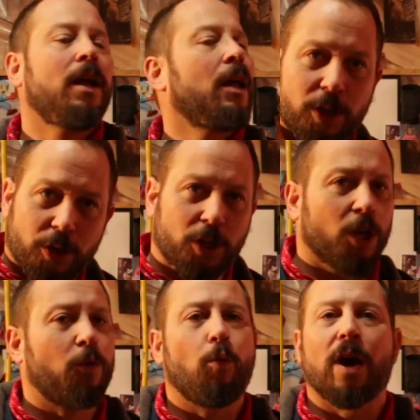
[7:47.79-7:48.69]
You
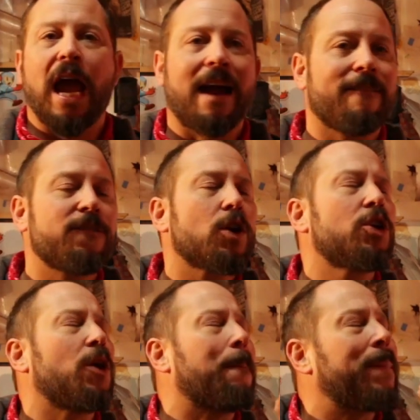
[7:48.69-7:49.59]
look wherever
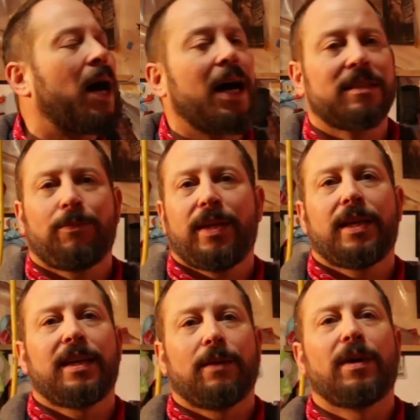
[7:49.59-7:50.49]
you possibly
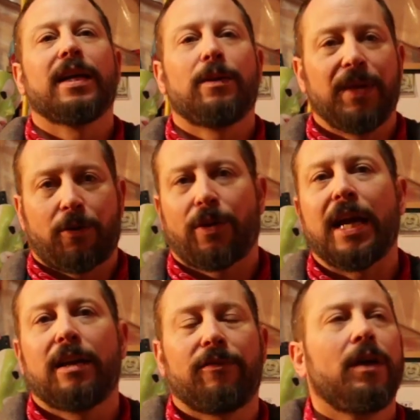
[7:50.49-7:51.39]
can get money to be
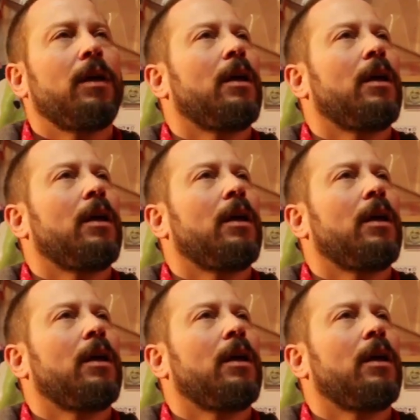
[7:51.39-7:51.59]
creative,